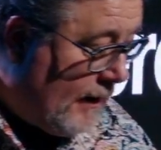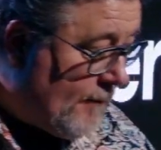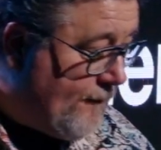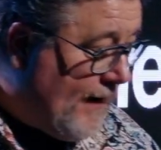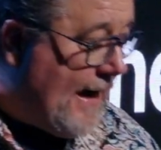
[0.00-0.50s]

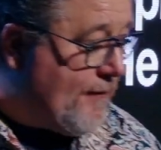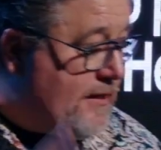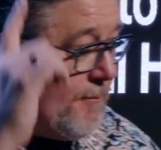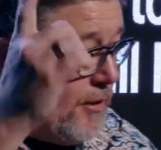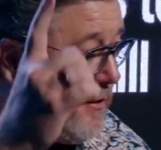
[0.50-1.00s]
Number
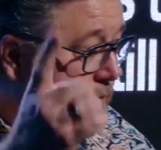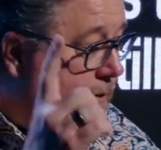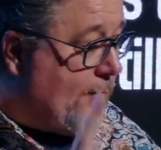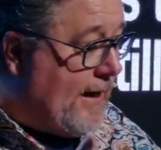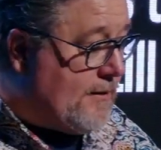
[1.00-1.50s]
5, communion,
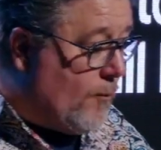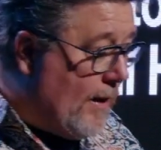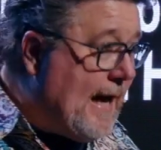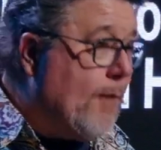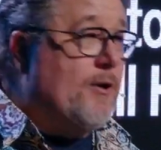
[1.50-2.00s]
the bread and the
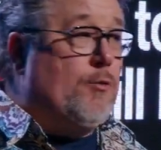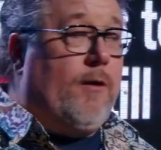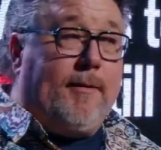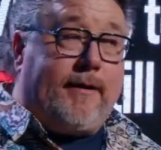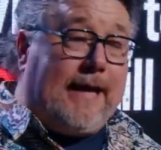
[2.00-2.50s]
wine, which is what